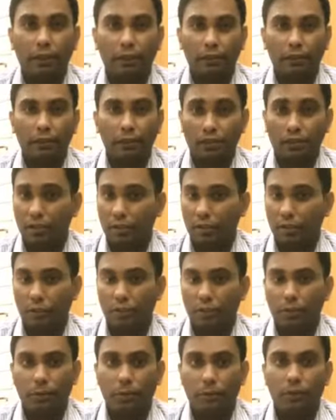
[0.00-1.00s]
Kingfisher has
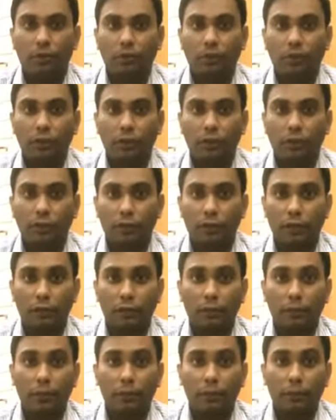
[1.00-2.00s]
lost about
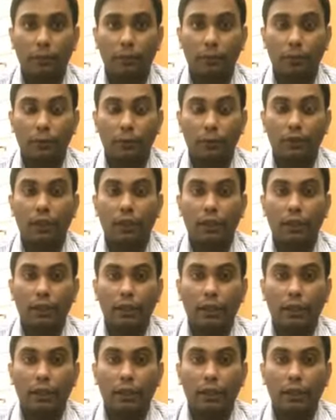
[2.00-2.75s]
3,500 employees